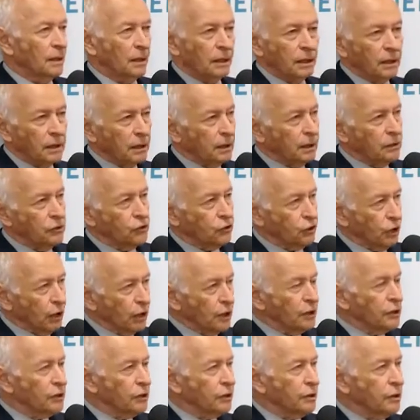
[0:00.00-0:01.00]
I can
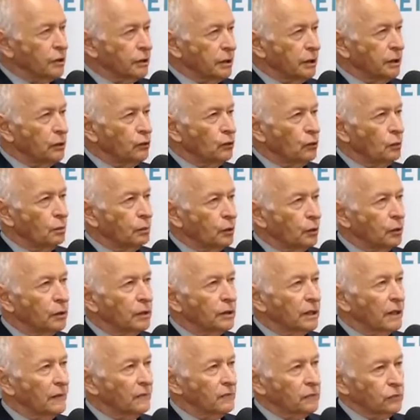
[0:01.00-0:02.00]
change it into bone
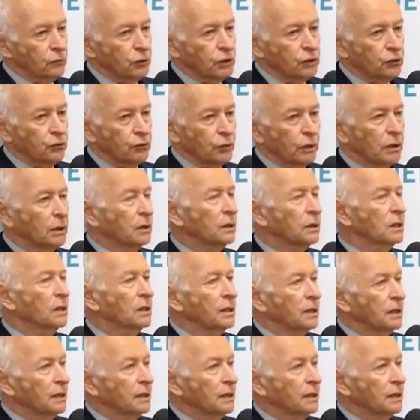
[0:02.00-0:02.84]
graft, which will